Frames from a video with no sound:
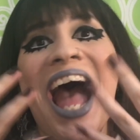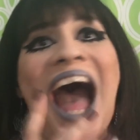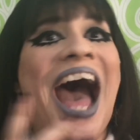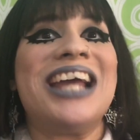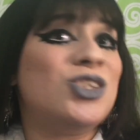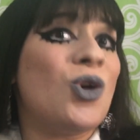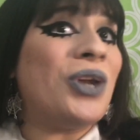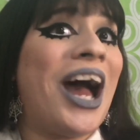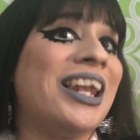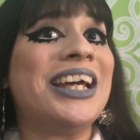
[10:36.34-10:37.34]
I do
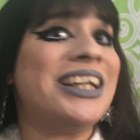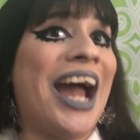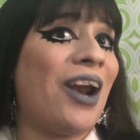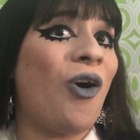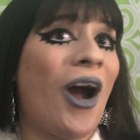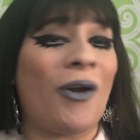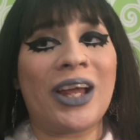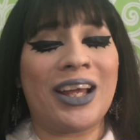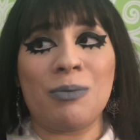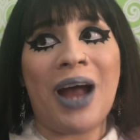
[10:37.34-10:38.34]
not like at all. I don't
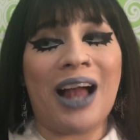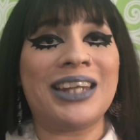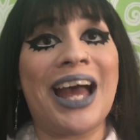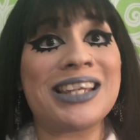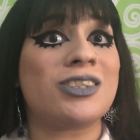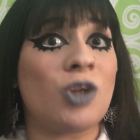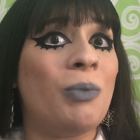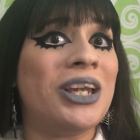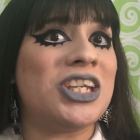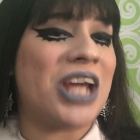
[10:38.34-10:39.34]
like a palette that has so
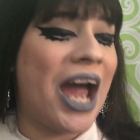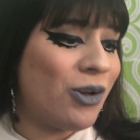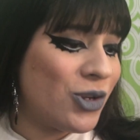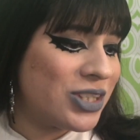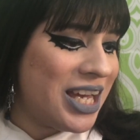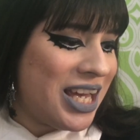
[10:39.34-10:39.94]
many shadows.